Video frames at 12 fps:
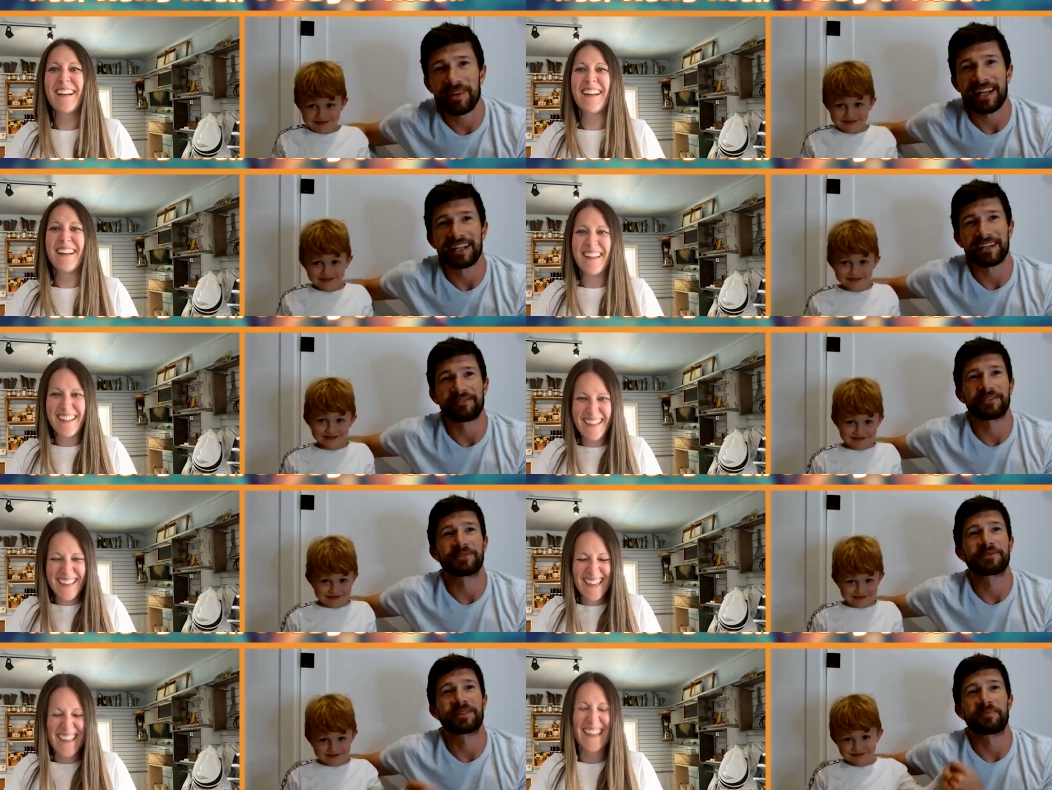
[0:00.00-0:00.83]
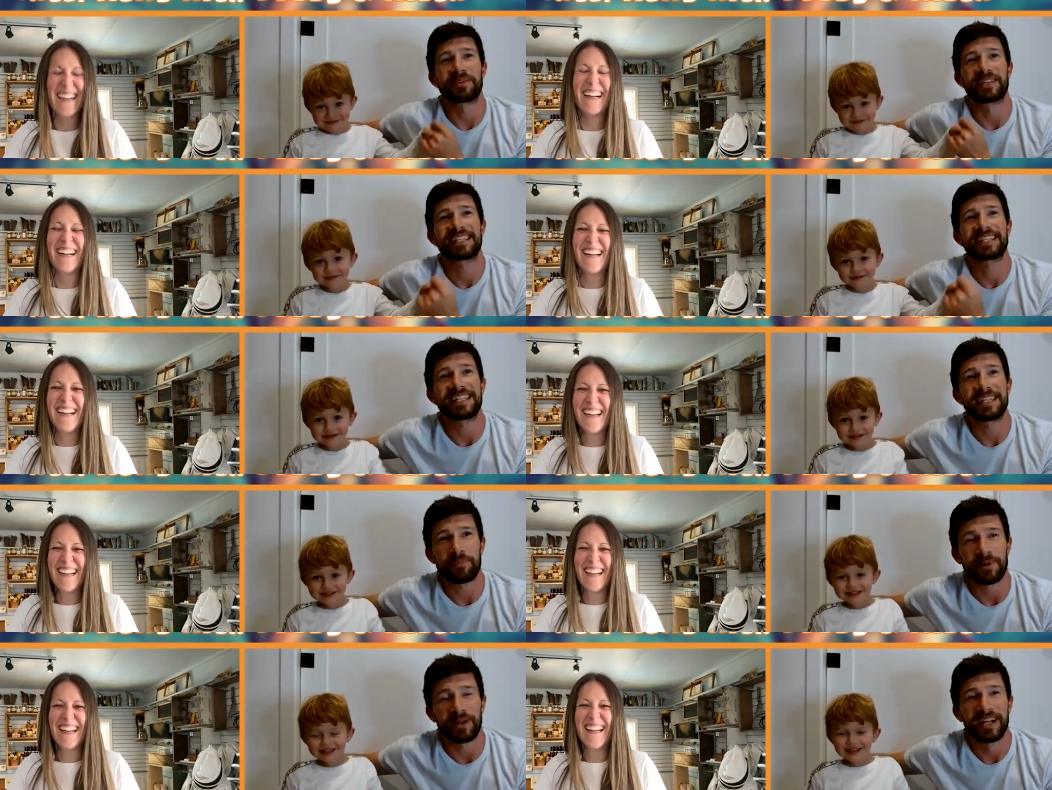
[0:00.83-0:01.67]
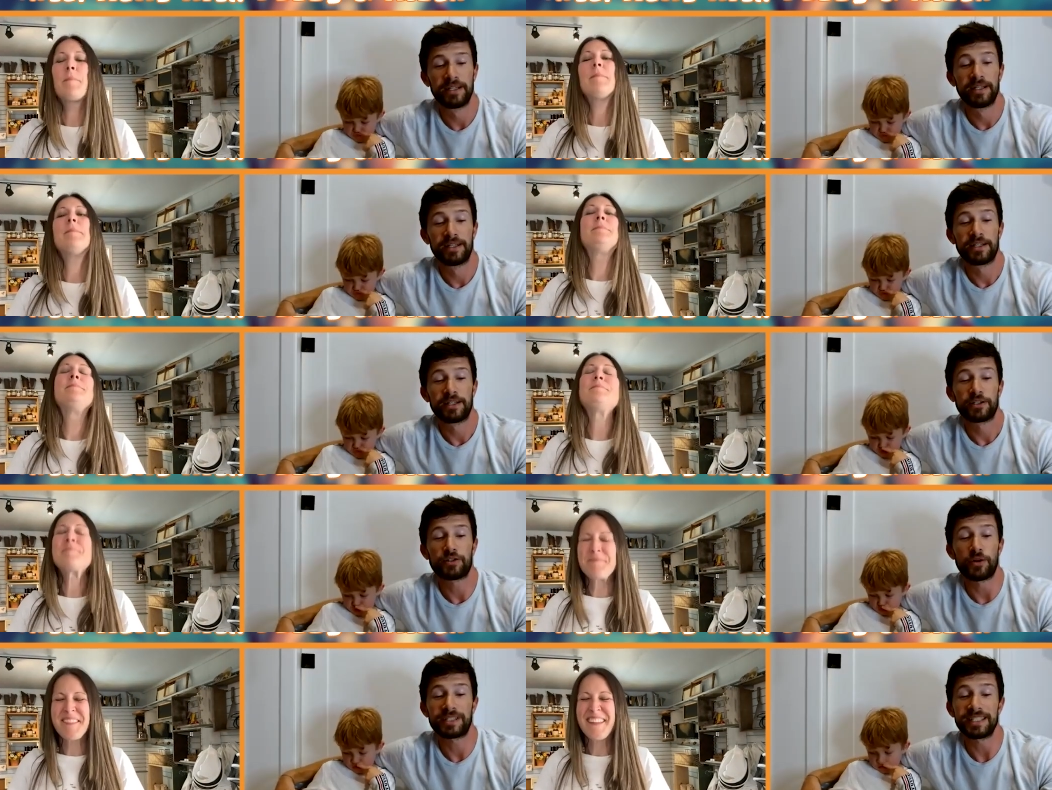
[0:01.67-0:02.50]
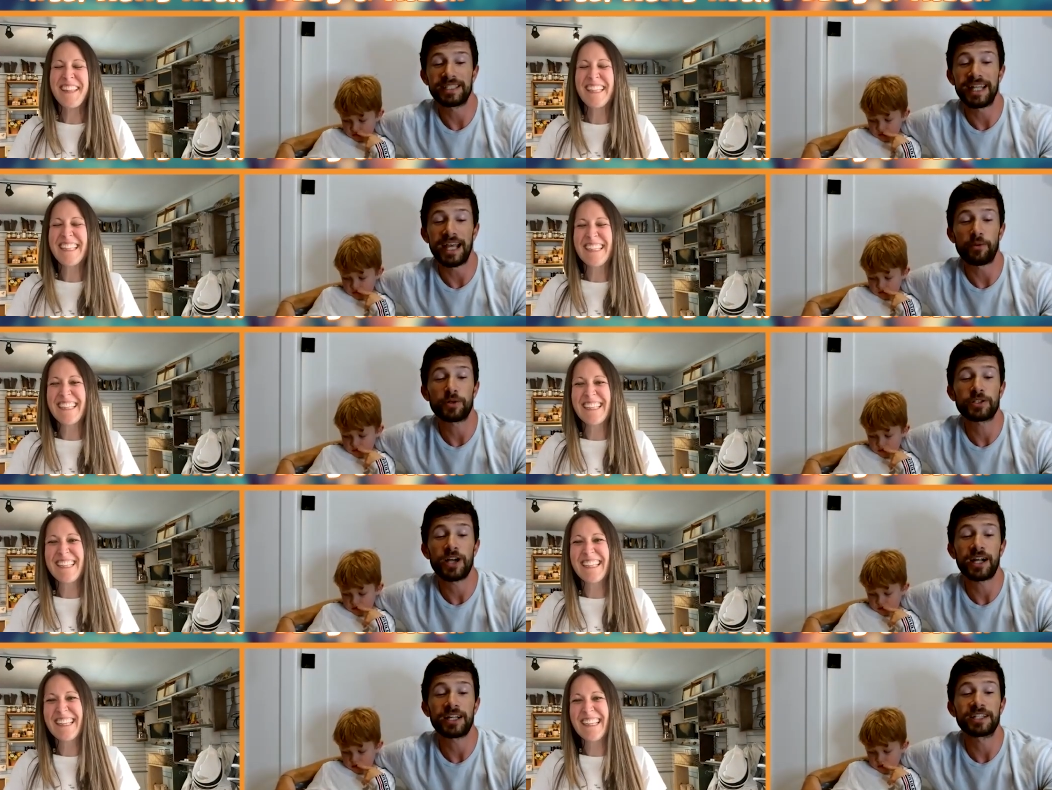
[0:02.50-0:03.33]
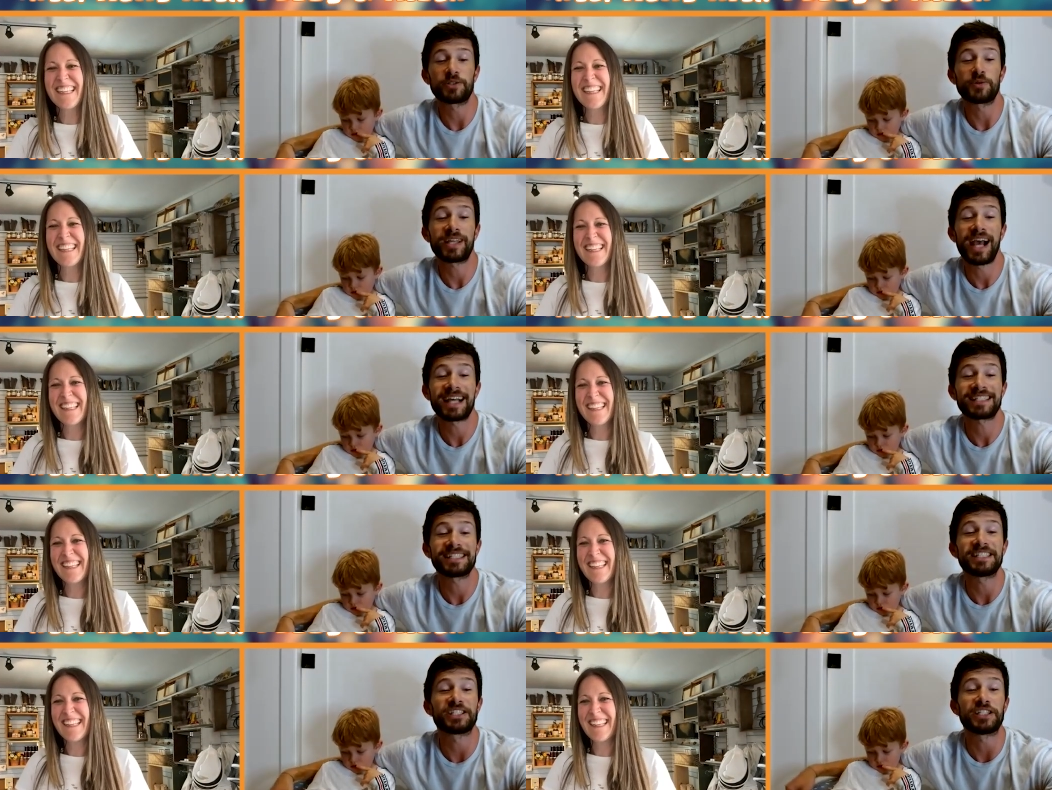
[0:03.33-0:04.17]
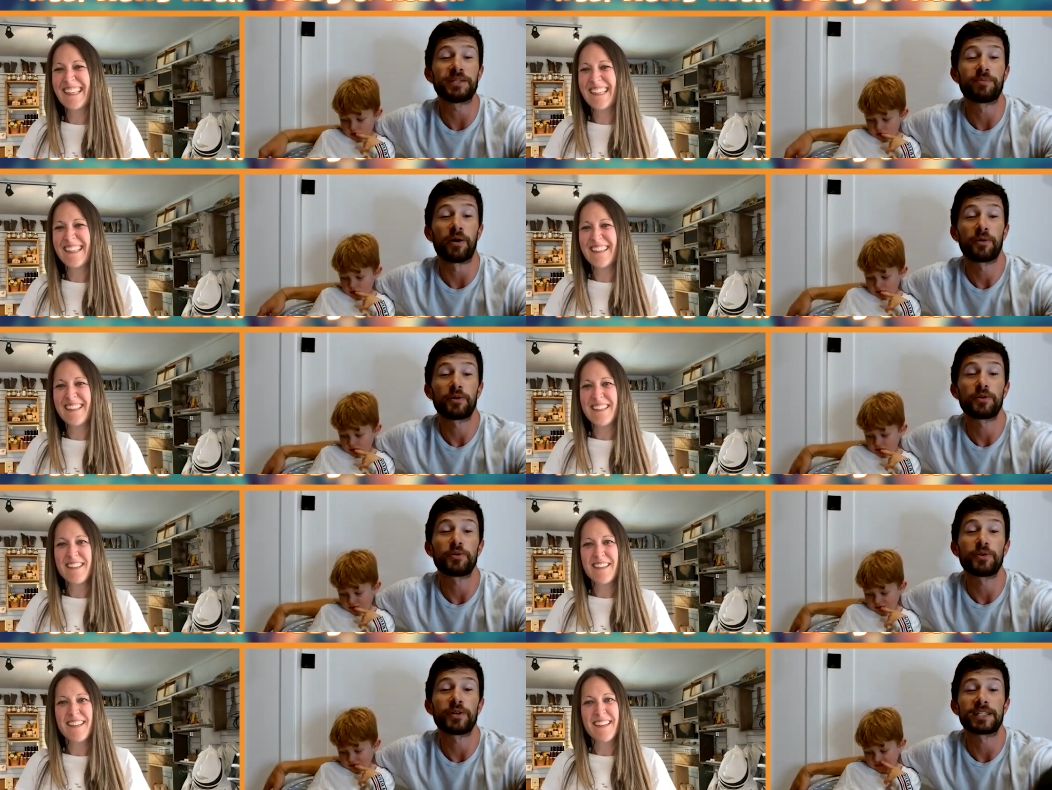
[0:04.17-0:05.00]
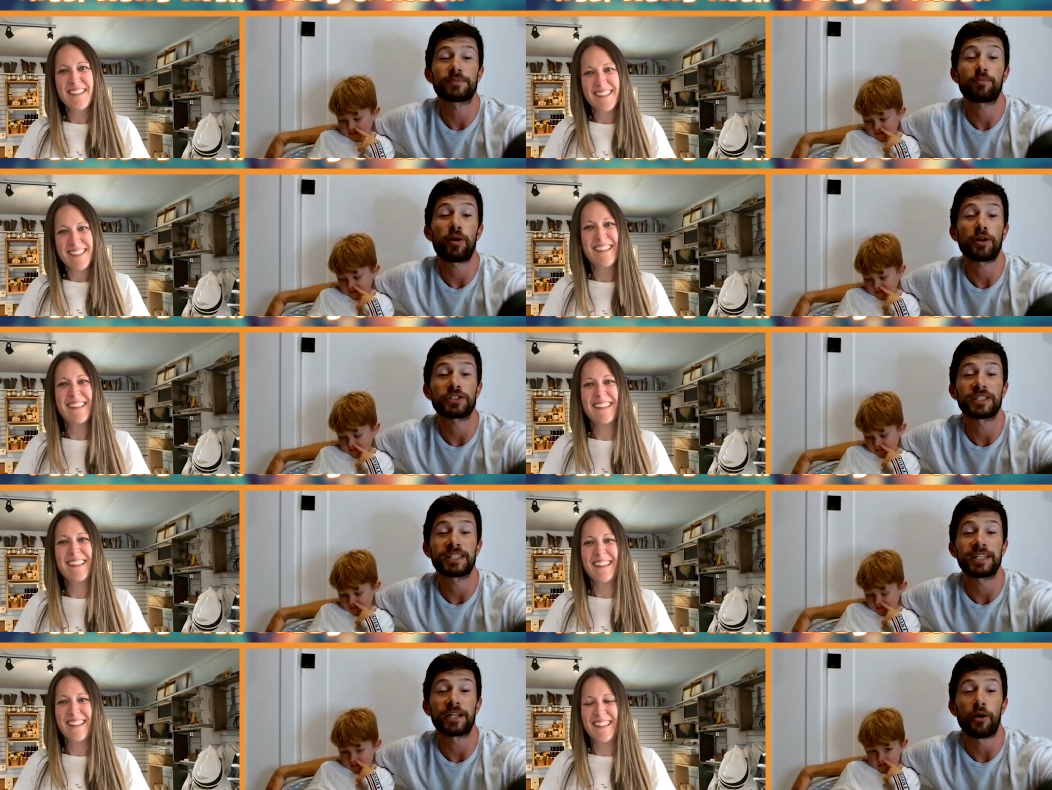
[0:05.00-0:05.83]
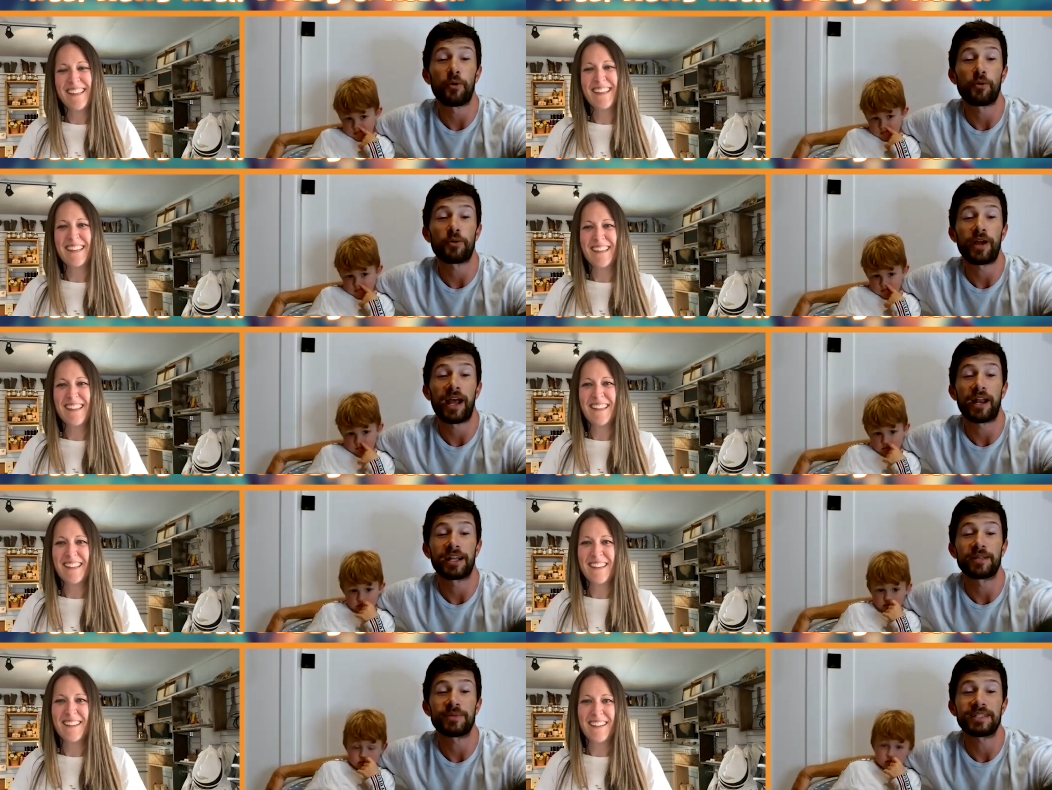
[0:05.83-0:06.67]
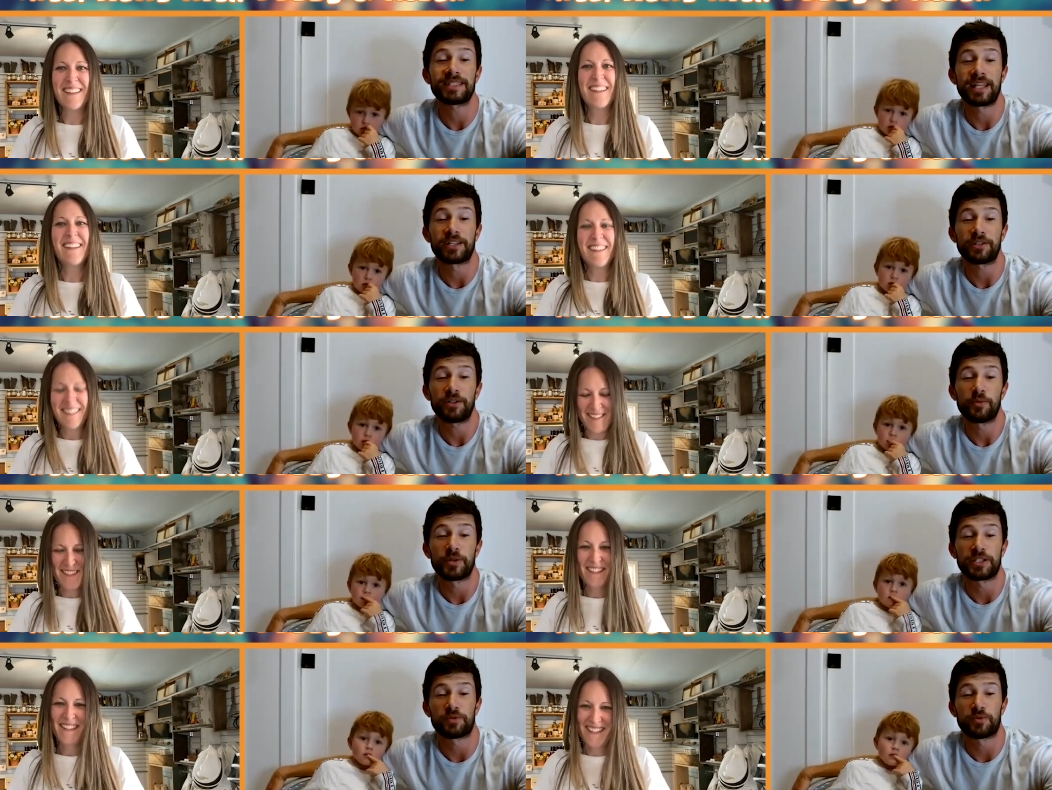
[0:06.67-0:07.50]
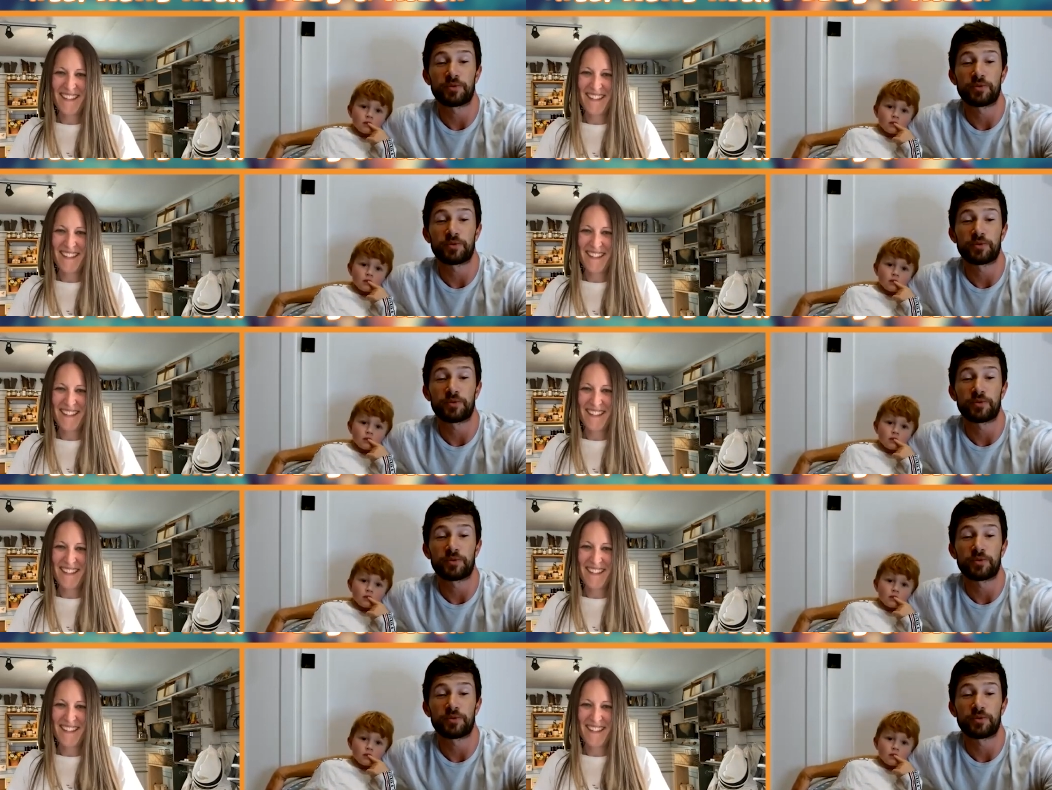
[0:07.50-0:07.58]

Speaker 1: getting confused. The beekeeper. So today we're talking to Cassie Gibeau, who is partially an owner at Honeybee Centre, which is